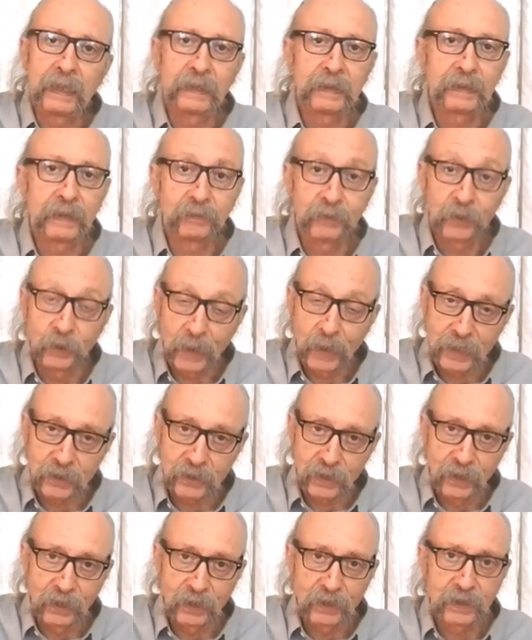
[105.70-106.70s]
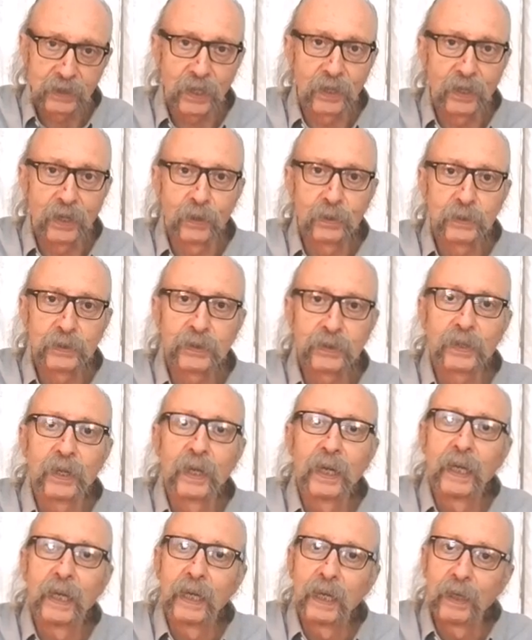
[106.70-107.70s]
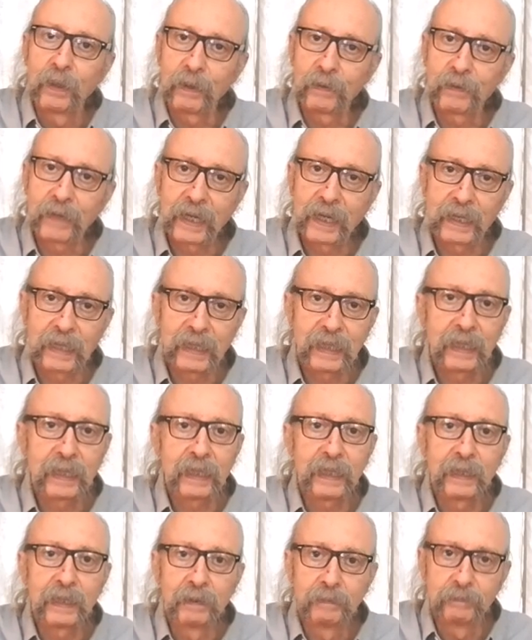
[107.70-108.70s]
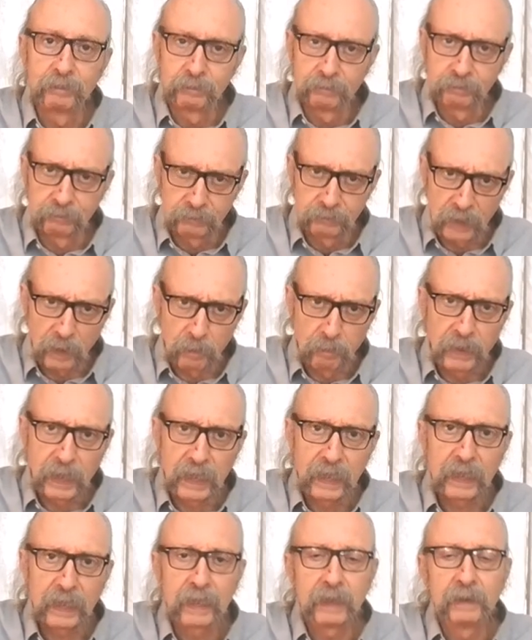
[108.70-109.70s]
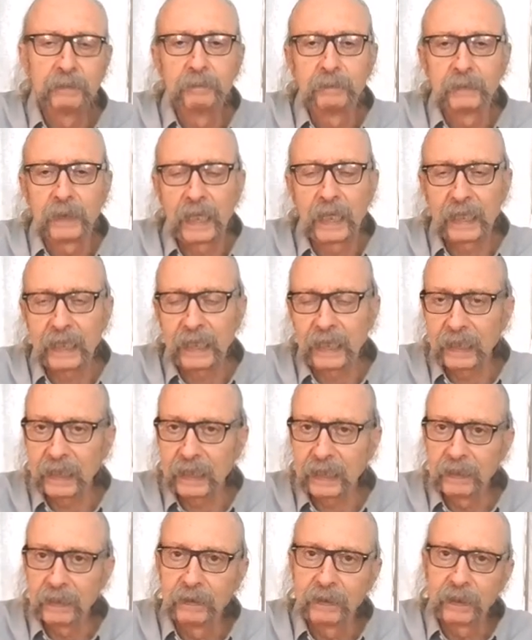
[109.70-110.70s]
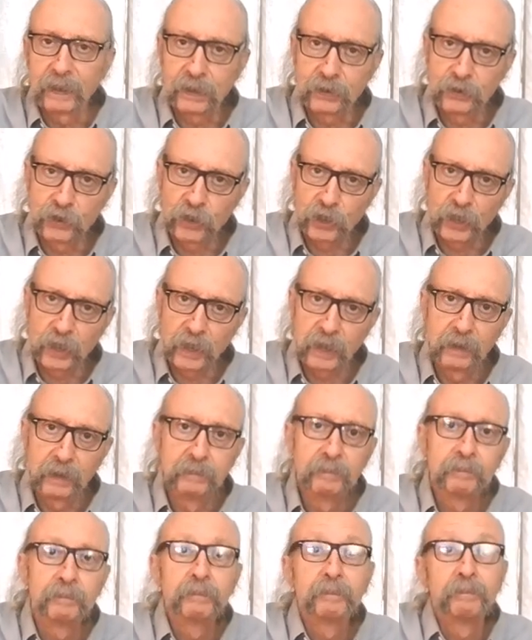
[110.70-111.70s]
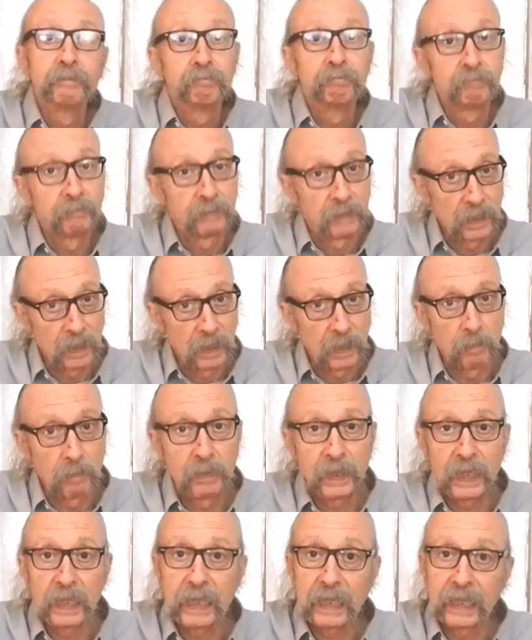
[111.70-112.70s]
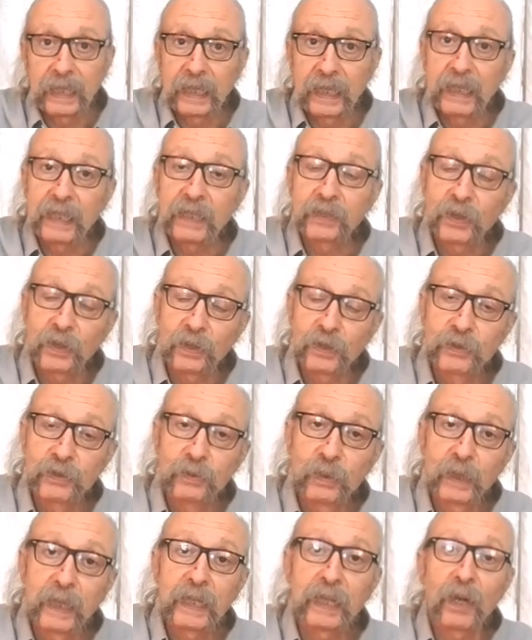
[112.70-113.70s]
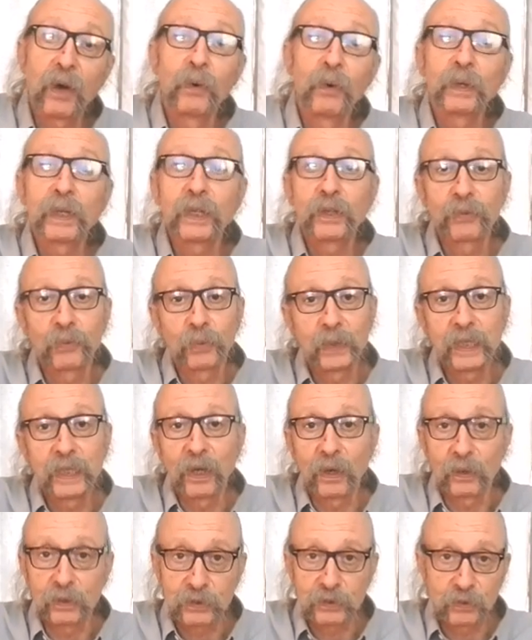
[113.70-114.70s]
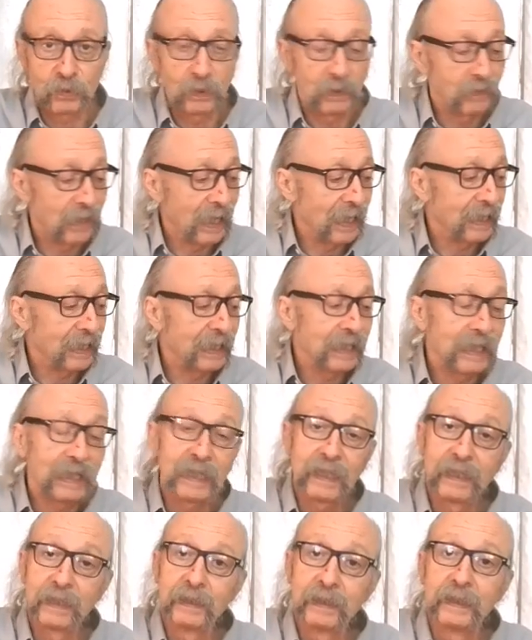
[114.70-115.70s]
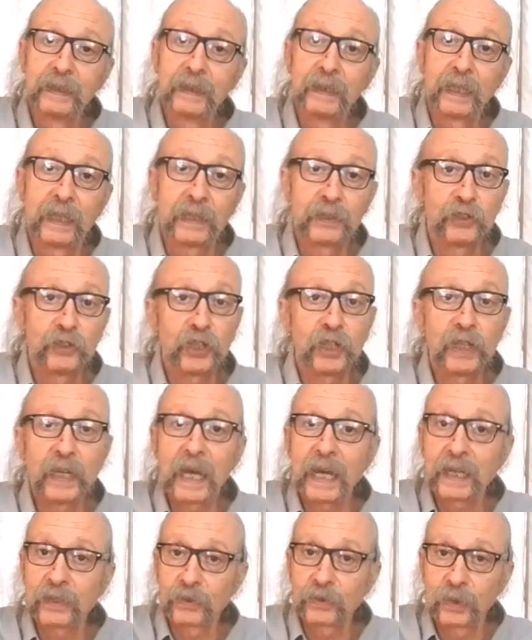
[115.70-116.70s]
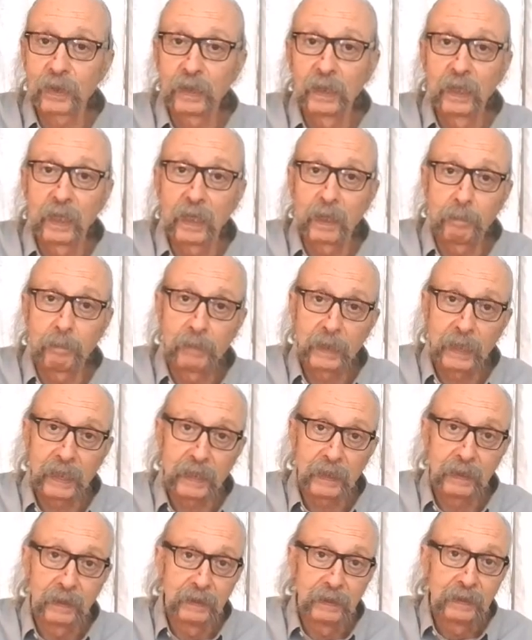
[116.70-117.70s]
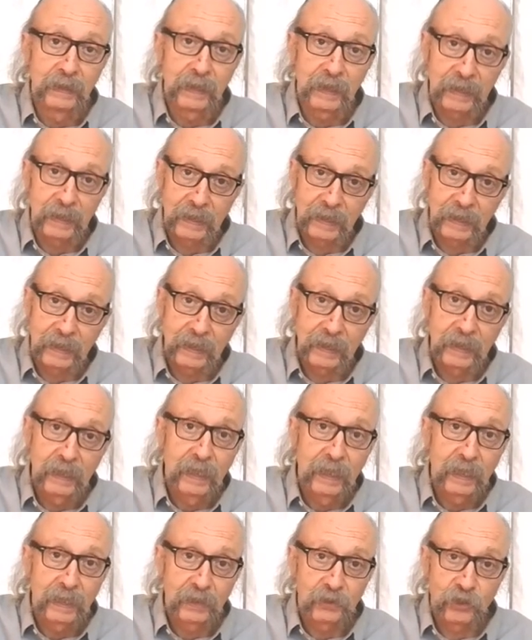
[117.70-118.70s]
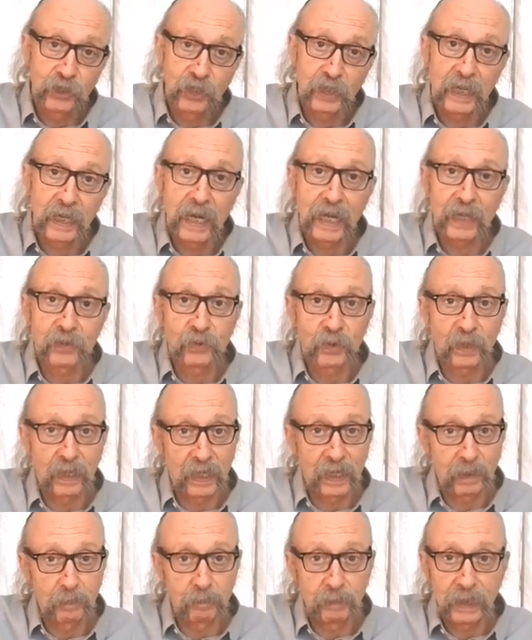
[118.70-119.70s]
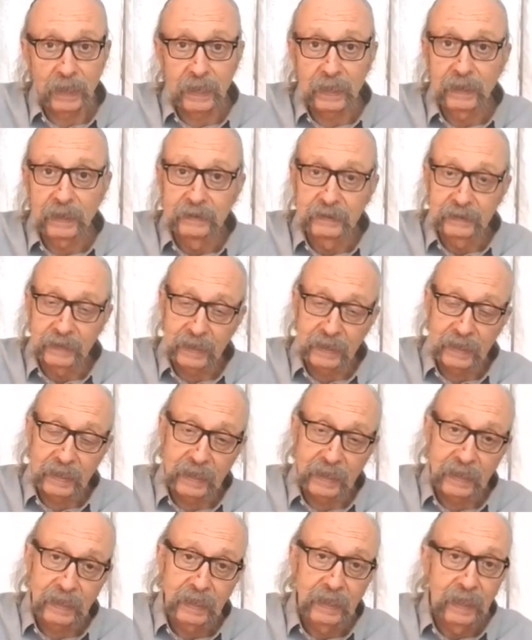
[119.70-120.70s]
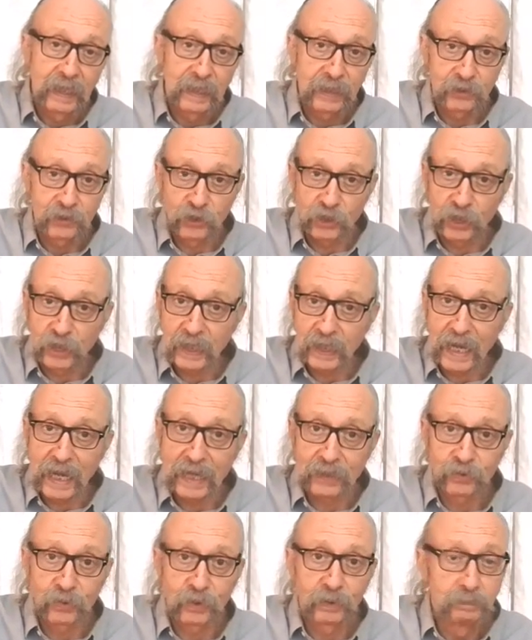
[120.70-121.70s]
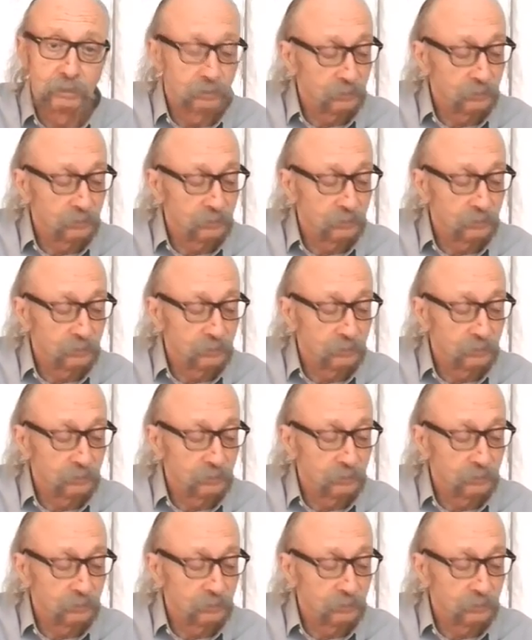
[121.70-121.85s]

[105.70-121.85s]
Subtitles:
if you actually look at the notes, we've got an E, a B, an E, a G, a B, and an E. So there's really only 3 notes. We've got an E, a G natural, a B, an E, a G natural, and a B, an E, a G natural.